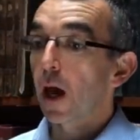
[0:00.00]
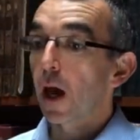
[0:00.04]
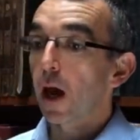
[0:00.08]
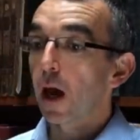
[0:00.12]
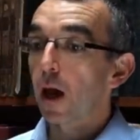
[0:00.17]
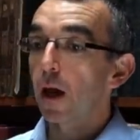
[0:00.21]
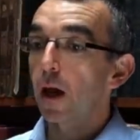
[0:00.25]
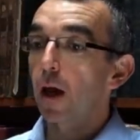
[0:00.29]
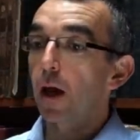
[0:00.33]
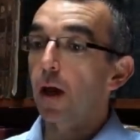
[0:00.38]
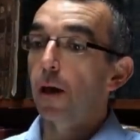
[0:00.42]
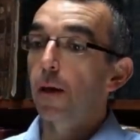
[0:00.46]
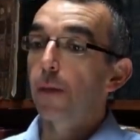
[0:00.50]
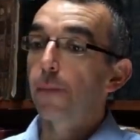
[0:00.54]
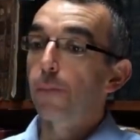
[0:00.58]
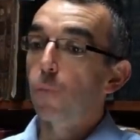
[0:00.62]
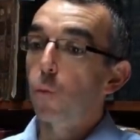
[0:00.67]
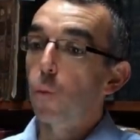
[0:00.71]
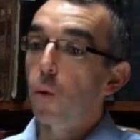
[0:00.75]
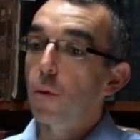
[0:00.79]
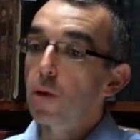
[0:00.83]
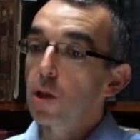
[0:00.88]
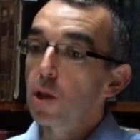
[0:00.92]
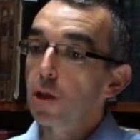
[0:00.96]
Uh,
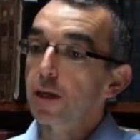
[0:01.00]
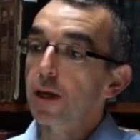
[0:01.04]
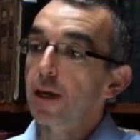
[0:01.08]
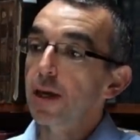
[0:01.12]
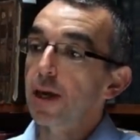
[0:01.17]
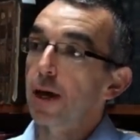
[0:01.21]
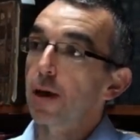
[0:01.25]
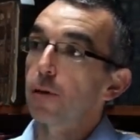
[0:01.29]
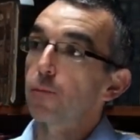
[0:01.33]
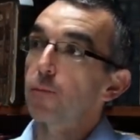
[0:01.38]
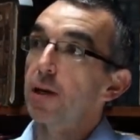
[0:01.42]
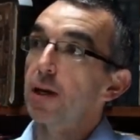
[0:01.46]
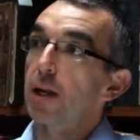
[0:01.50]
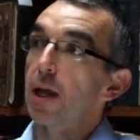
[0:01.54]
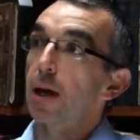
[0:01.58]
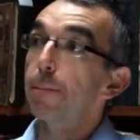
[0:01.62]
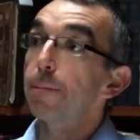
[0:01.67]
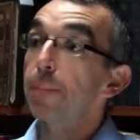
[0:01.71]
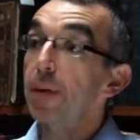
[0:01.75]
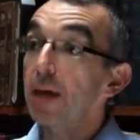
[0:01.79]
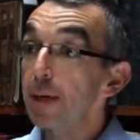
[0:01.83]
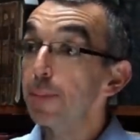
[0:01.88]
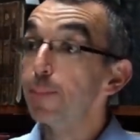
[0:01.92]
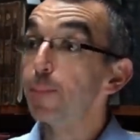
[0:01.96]
what we're looking at really are
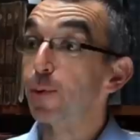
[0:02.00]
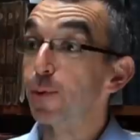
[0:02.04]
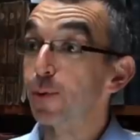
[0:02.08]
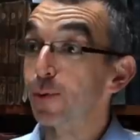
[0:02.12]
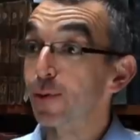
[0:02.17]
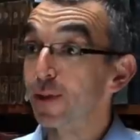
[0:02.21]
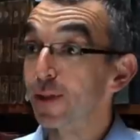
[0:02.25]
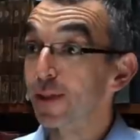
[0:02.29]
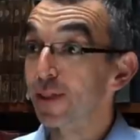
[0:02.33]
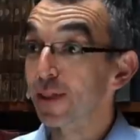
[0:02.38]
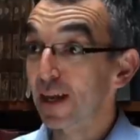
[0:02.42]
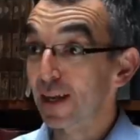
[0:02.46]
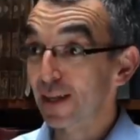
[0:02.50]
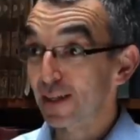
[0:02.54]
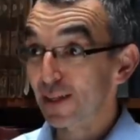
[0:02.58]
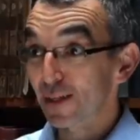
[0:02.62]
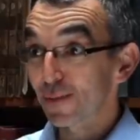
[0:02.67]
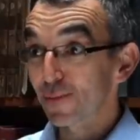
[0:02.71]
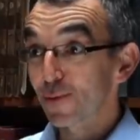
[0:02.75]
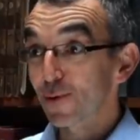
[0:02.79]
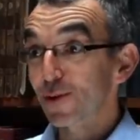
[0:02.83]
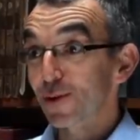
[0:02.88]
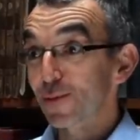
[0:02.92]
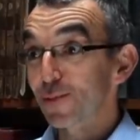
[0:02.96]
people. That's the
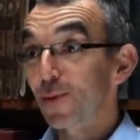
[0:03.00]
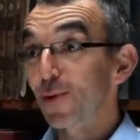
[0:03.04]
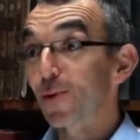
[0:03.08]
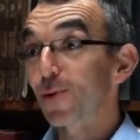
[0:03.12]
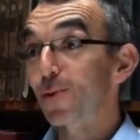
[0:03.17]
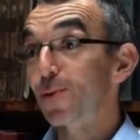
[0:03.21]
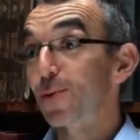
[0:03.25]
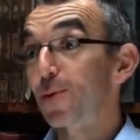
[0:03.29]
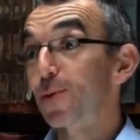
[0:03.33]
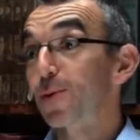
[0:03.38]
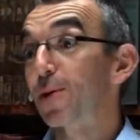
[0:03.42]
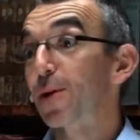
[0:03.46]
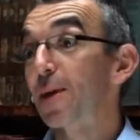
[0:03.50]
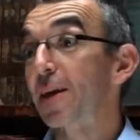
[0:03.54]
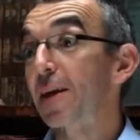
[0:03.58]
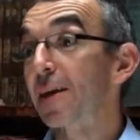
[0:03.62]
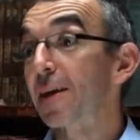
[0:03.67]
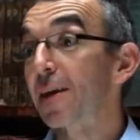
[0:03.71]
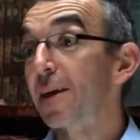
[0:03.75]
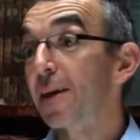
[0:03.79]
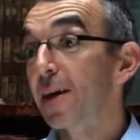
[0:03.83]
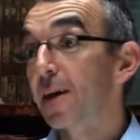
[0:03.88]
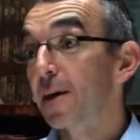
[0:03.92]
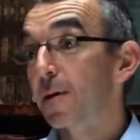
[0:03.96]
most important thing
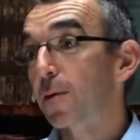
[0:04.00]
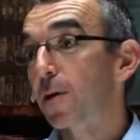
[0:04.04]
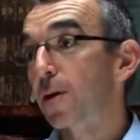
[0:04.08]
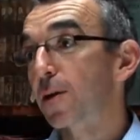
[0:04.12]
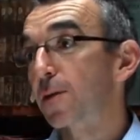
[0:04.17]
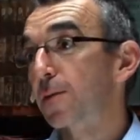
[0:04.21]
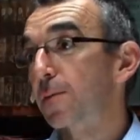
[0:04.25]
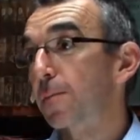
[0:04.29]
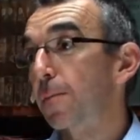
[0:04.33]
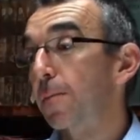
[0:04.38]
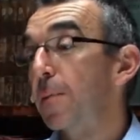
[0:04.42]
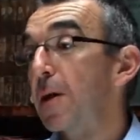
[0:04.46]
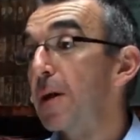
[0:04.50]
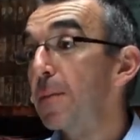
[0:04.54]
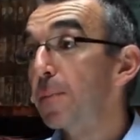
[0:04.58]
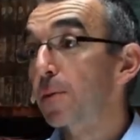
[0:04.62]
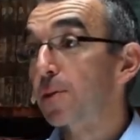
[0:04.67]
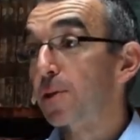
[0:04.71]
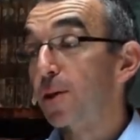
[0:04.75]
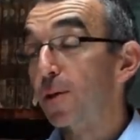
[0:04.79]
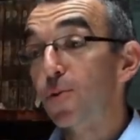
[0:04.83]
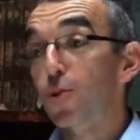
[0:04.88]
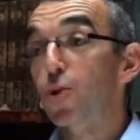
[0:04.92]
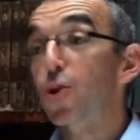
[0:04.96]
because people
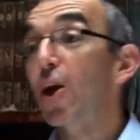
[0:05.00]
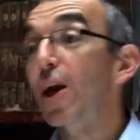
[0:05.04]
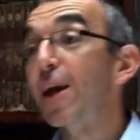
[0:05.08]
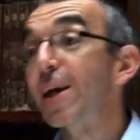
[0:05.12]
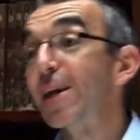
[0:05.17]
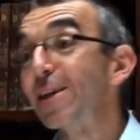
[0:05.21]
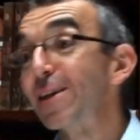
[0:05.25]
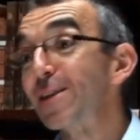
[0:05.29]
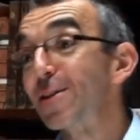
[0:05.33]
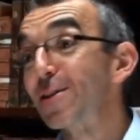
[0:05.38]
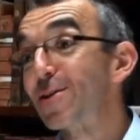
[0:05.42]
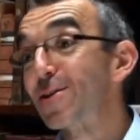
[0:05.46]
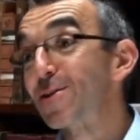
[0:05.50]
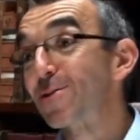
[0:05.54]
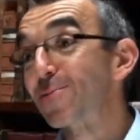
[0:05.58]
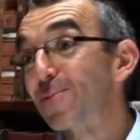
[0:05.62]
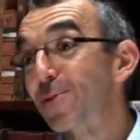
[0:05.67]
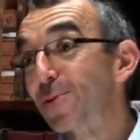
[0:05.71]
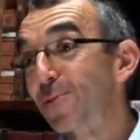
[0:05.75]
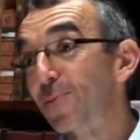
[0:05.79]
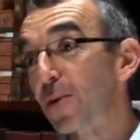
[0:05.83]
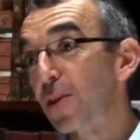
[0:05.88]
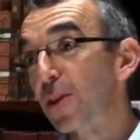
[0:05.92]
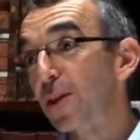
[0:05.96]
don't change. We,
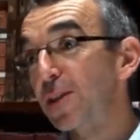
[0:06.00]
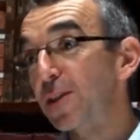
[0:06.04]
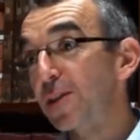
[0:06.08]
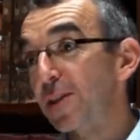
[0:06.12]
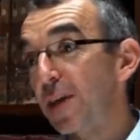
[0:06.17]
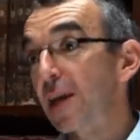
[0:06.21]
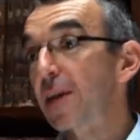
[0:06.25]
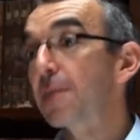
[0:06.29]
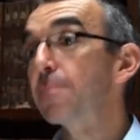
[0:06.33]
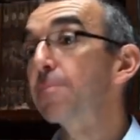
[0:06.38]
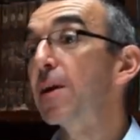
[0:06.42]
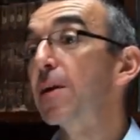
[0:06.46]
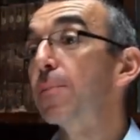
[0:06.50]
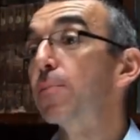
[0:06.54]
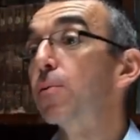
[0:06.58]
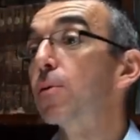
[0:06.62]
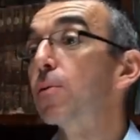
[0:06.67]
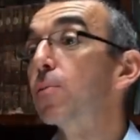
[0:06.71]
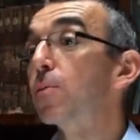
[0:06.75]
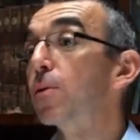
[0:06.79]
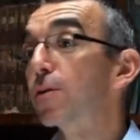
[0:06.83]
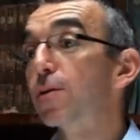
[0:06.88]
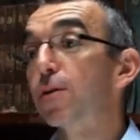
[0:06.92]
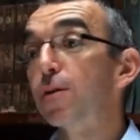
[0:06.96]
are the same people we
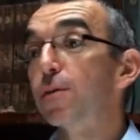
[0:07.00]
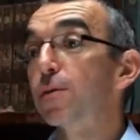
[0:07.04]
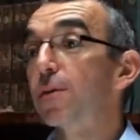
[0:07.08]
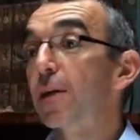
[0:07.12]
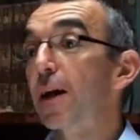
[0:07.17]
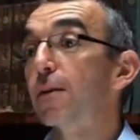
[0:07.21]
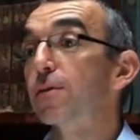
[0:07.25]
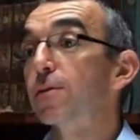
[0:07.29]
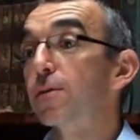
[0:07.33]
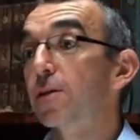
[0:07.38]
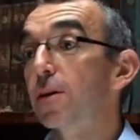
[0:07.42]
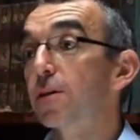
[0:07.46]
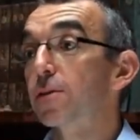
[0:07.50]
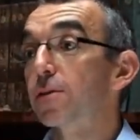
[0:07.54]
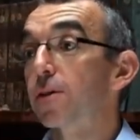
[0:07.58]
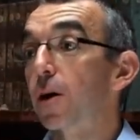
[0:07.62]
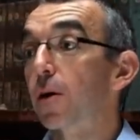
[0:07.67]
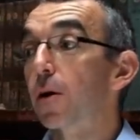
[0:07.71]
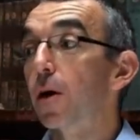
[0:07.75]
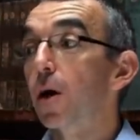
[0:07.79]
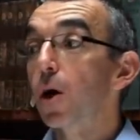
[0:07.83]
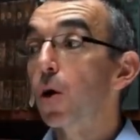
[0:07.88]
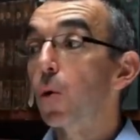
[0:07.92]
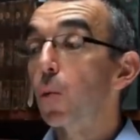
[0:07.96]
were 2,000 years ago.
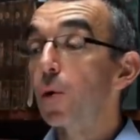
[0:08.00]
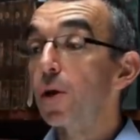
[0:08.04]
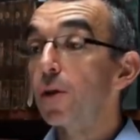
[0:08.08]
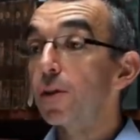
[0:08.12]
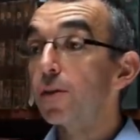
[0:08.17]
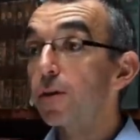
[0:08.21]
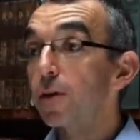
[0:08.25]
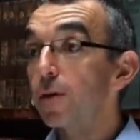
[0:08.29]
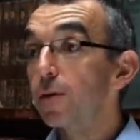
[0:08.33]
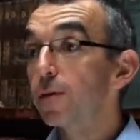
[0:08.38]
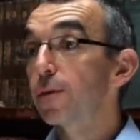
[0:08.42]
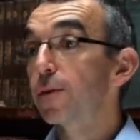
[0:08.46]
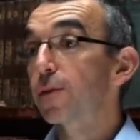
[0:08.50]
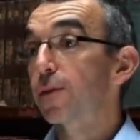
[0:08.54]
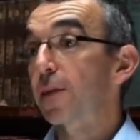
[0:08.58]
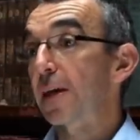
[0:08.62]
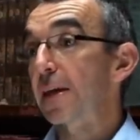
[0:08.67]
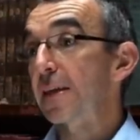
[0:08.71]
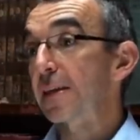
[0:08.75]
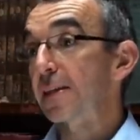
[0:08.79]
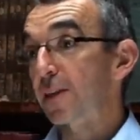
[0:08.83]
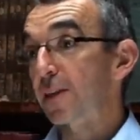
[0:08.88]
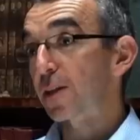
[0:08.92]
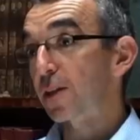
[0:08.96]
We do
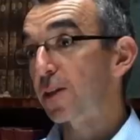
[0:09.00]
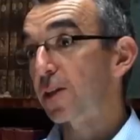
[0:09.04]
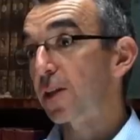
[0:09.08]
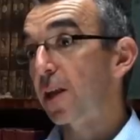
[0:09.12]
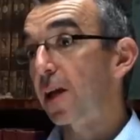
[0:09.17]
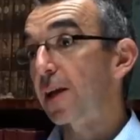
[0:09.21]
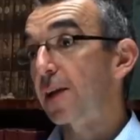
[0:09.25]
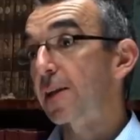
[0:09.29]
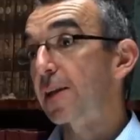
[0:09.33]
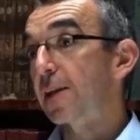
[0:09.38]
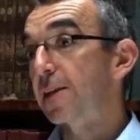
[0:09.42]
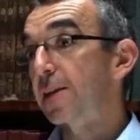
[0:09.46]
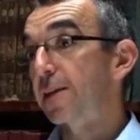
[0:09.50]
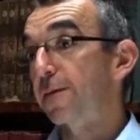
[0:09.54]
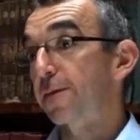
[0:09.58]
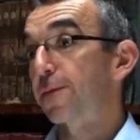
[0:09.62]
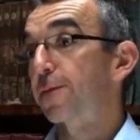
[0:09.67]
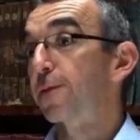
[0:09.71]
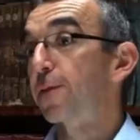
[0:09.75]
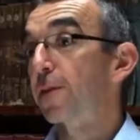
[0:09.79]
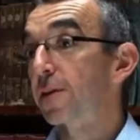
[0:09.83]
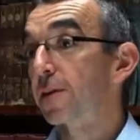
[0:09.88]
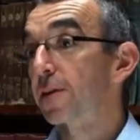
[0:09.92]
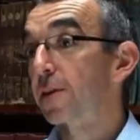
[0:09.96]
things slightly
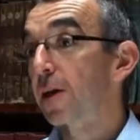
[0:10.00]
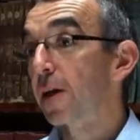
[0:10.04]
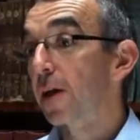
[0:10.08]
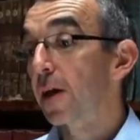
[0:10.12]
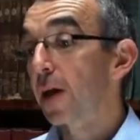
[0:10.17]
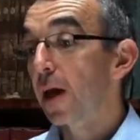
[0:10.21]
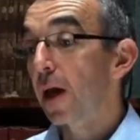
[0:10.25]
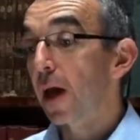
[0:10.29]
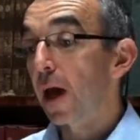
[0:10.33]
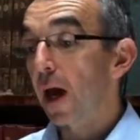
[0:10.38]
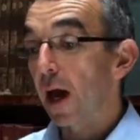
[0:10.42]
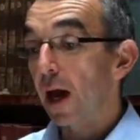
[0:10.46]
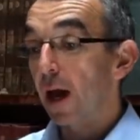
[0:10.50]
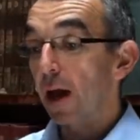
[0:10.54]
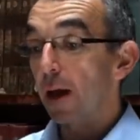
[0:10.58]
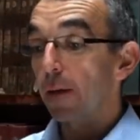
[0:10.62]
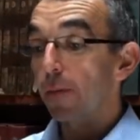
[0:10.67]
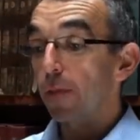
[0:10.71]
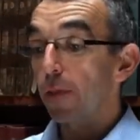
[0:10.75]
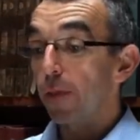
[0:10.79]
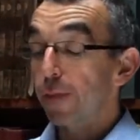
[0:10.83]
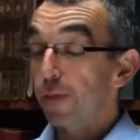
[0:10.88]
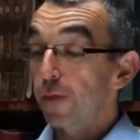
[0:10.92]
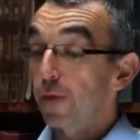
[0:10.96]
different. Uh,
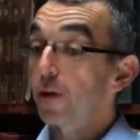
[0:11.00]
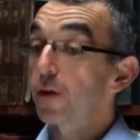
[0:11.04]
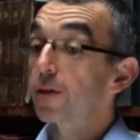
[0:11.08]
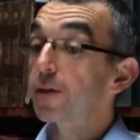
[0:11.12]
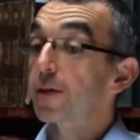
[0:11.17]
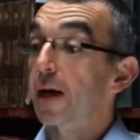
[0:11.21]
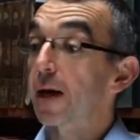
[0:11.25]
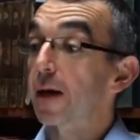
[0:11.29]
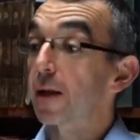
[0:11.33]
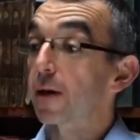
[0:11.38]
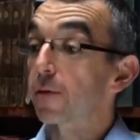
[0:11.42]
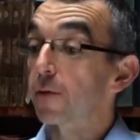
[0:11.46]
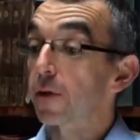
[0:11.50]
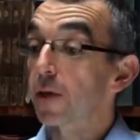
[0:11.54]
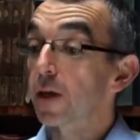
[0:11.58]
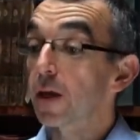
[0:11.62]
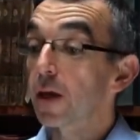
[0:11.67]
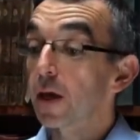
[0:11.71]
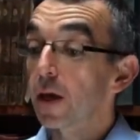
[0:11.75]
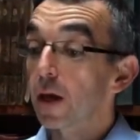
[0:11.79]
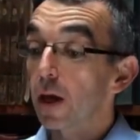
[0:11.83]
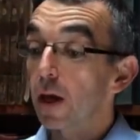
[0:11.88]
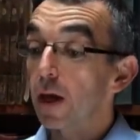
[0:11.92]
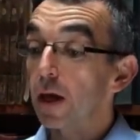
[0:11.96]
the third gallery
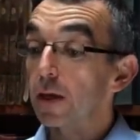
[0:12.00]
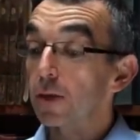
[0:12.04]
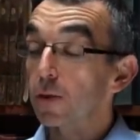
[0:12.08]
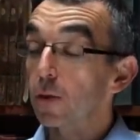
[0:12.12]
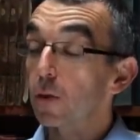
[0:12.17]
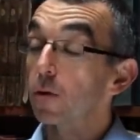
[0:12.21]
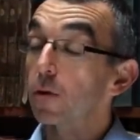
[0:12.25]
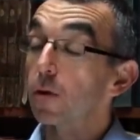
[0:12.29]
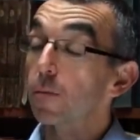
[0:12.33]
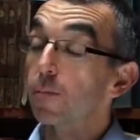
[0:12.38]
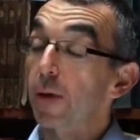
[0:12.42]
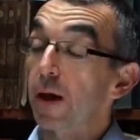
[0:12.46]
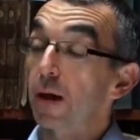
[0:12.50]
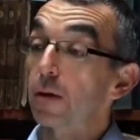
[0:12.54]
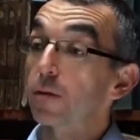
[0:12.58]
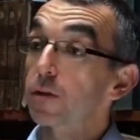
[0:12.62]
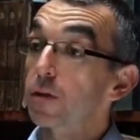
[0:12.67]
is all about